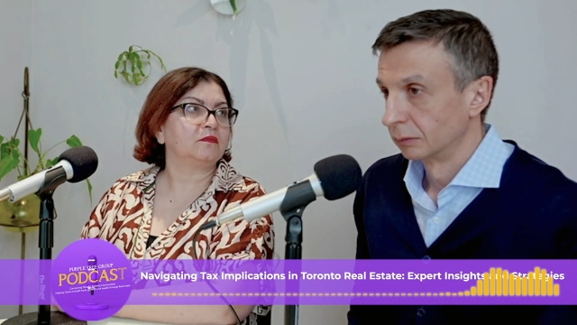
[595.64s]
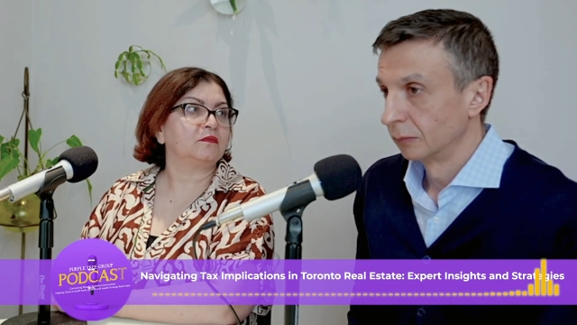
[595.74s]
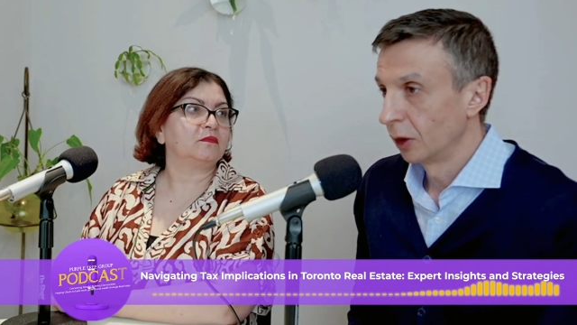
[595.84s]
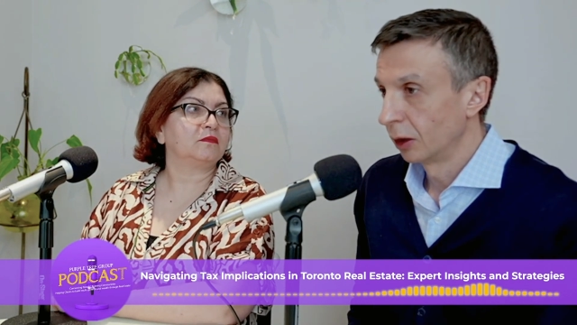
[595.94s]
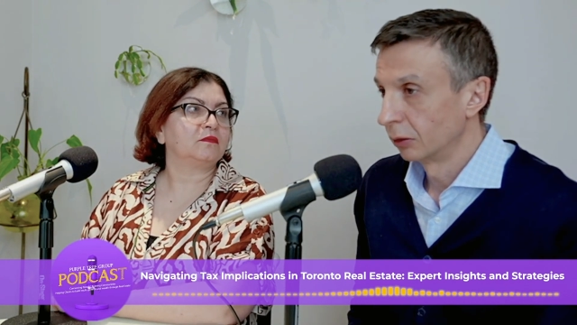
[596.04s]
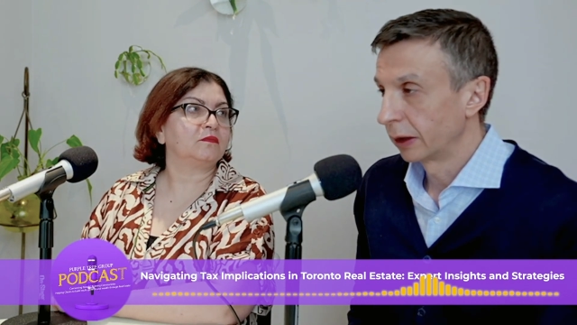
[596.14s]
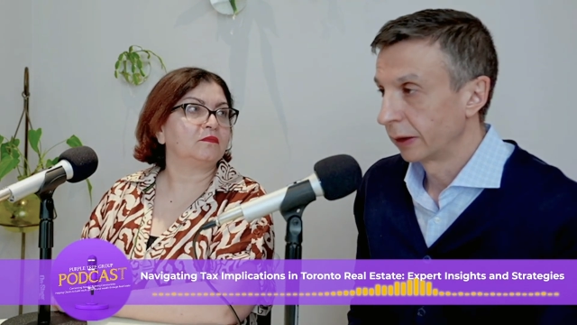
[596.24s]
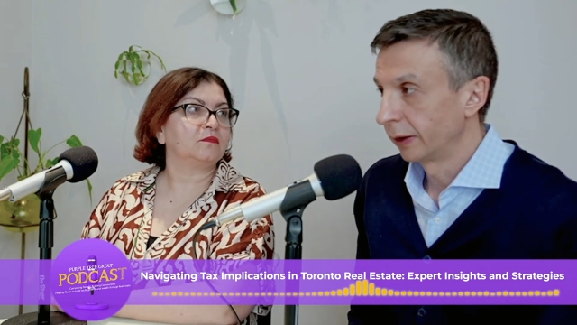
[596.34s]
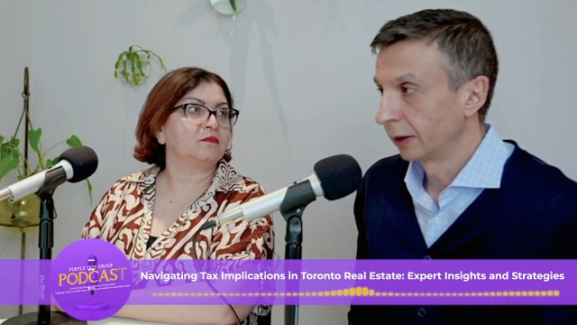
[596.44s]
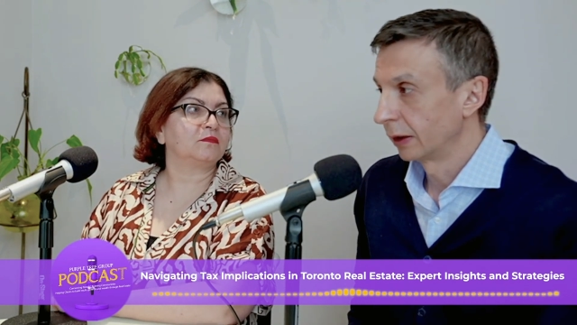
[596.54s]
Speaker 1: No, I
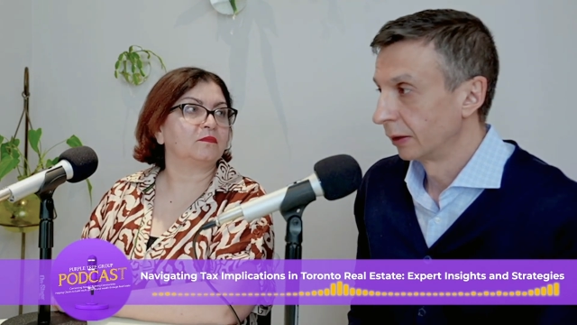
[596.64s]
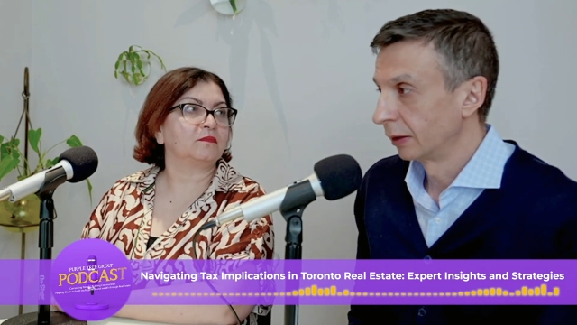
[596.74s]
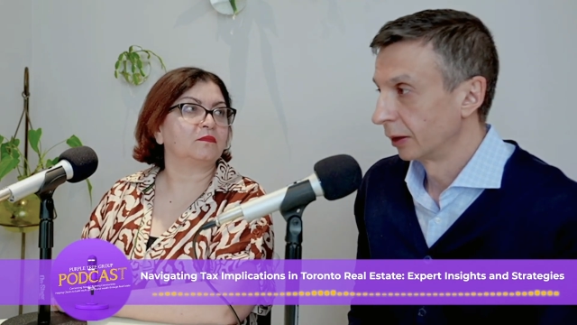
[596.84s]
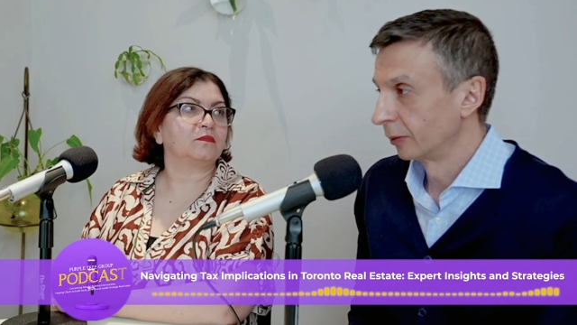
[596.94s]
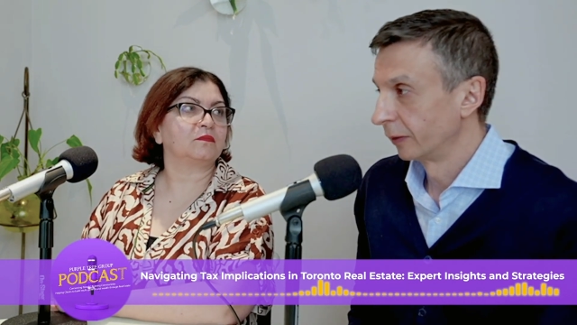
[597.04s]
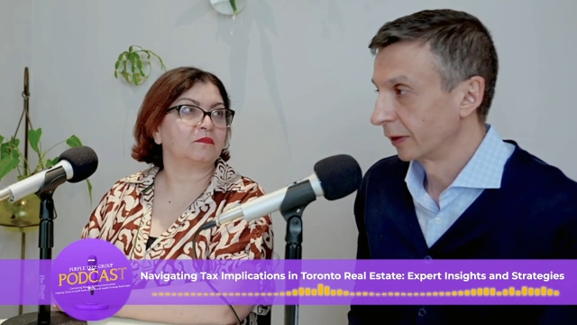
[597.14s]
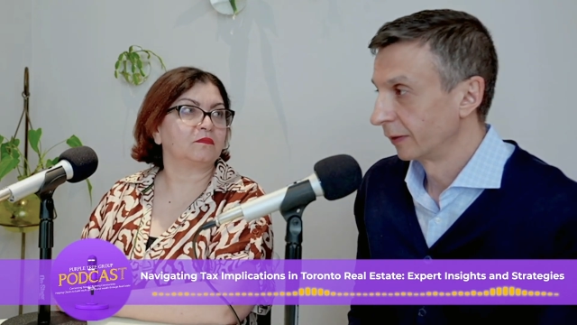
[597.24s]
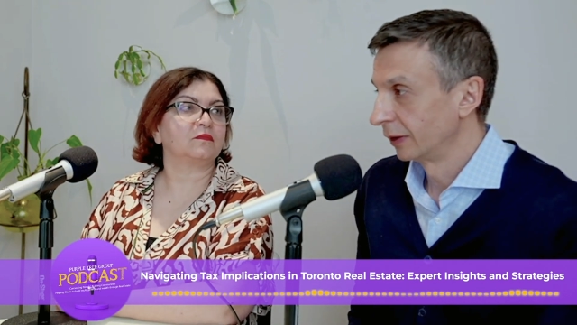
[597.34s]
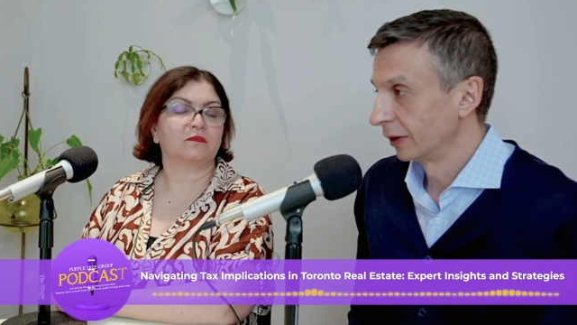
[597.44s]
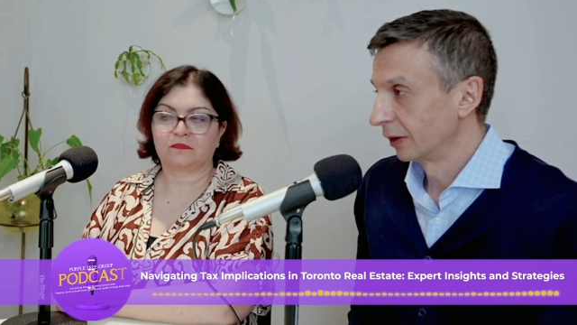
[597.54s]
think that we've
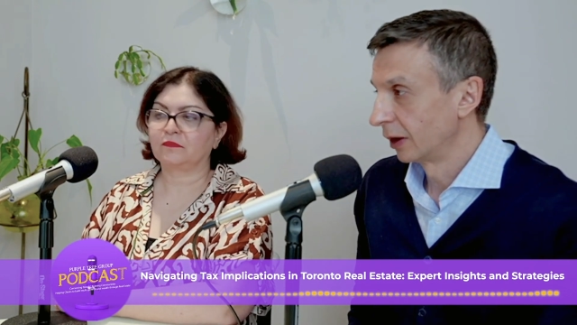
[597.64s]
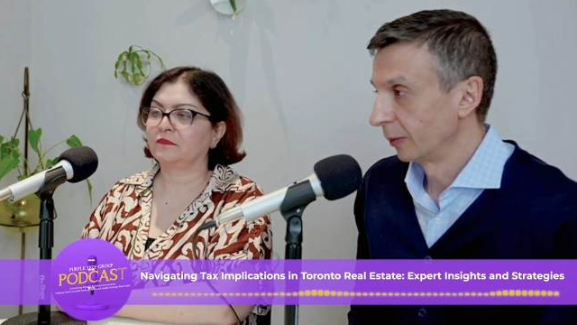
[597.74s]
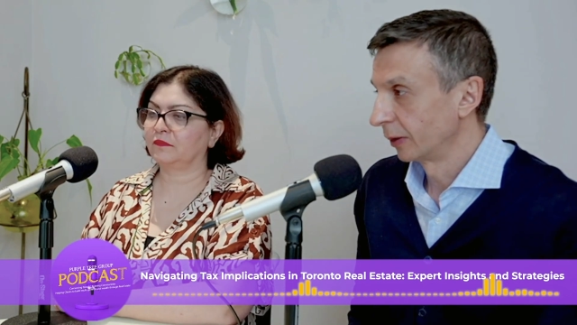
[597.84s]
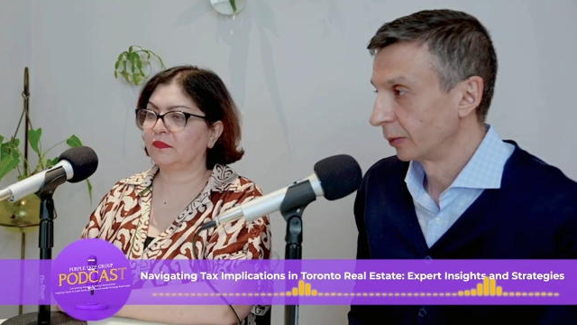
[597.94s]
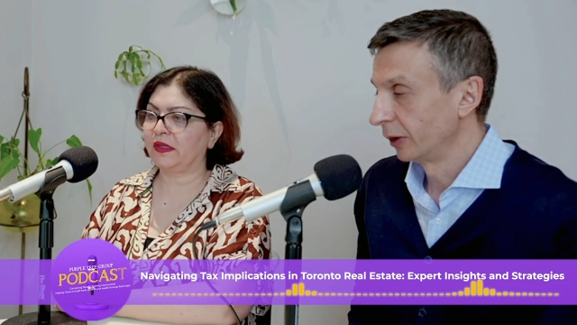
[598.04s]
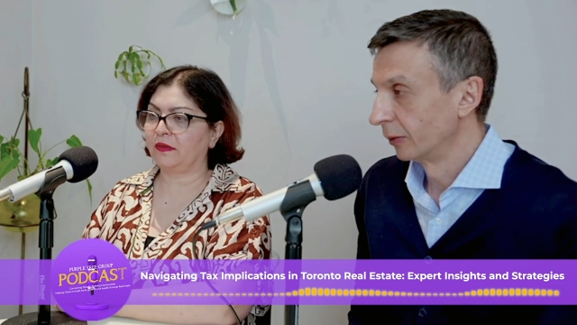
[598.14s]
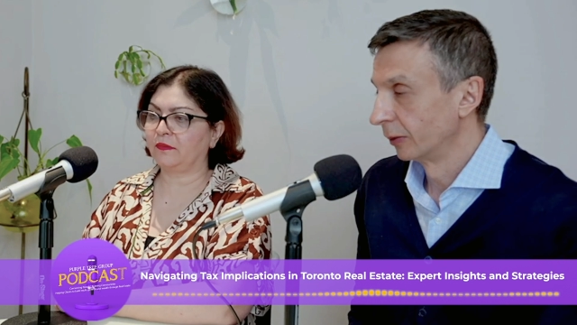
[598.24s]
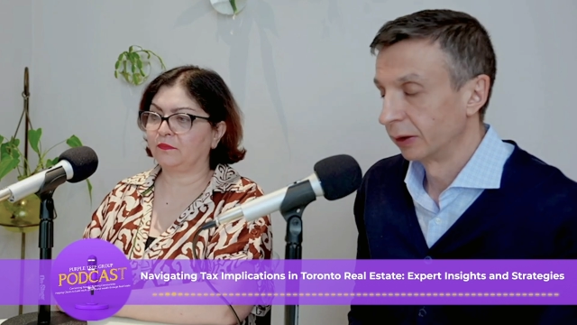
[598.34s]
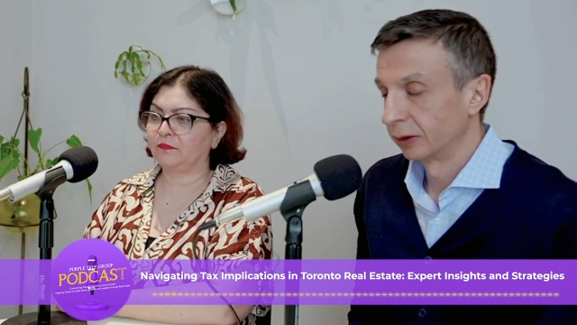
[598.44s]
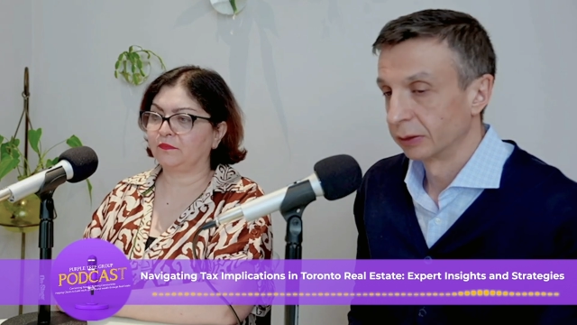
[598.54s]
covered the topic pretty
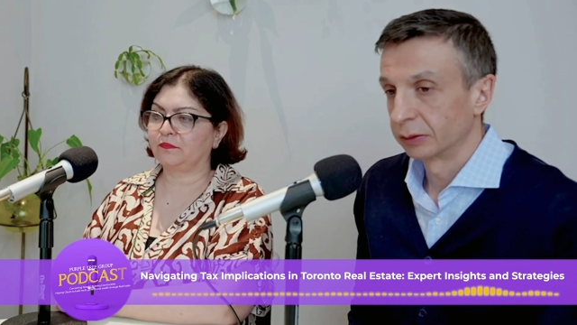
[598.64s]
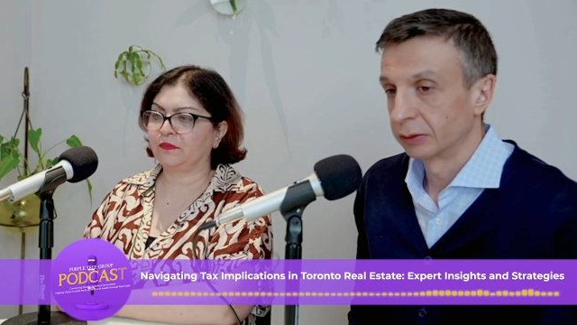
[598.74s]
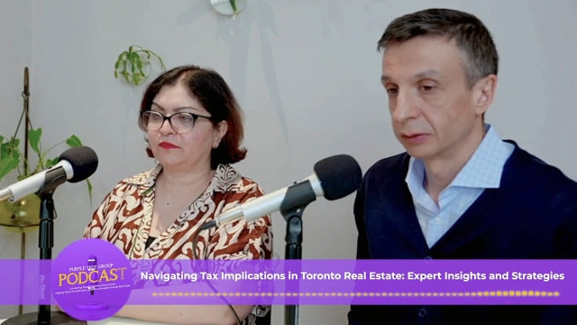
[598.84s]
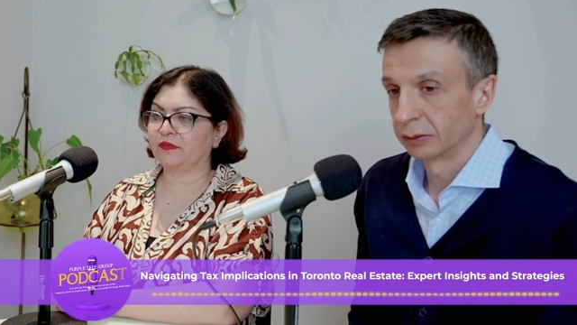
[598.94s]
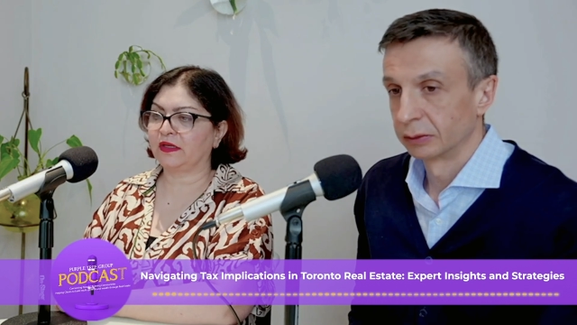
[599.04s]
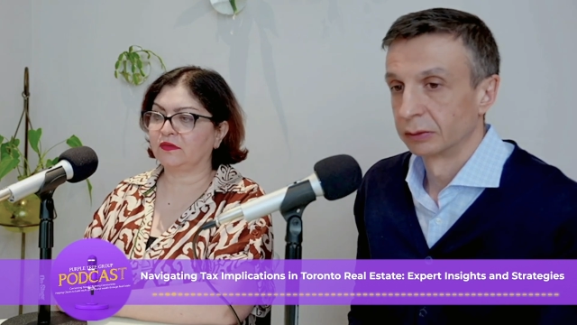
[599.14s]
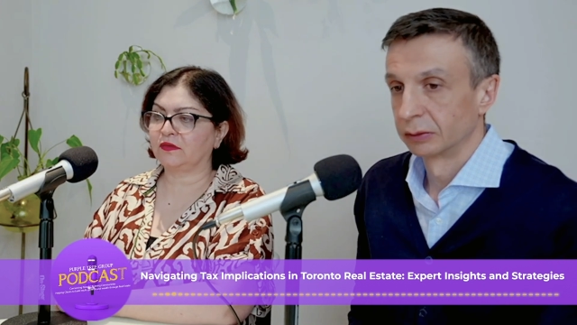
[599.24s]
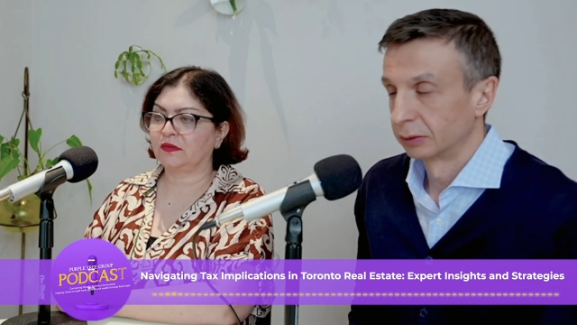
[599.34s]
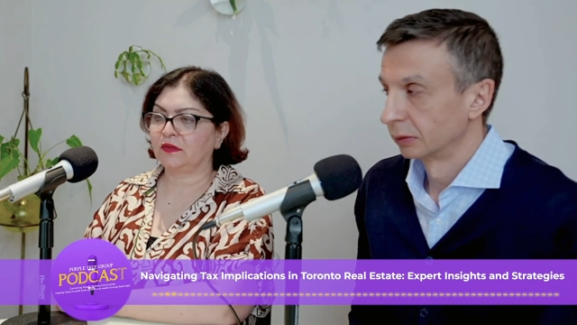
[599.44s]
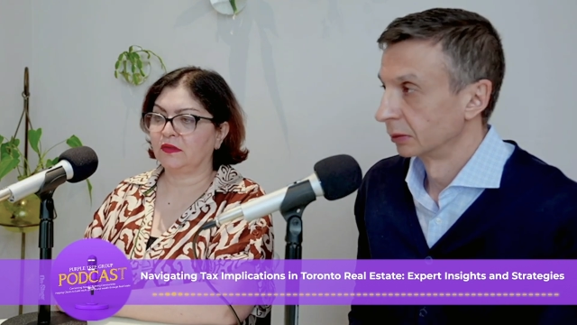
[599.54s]
well. Perfect.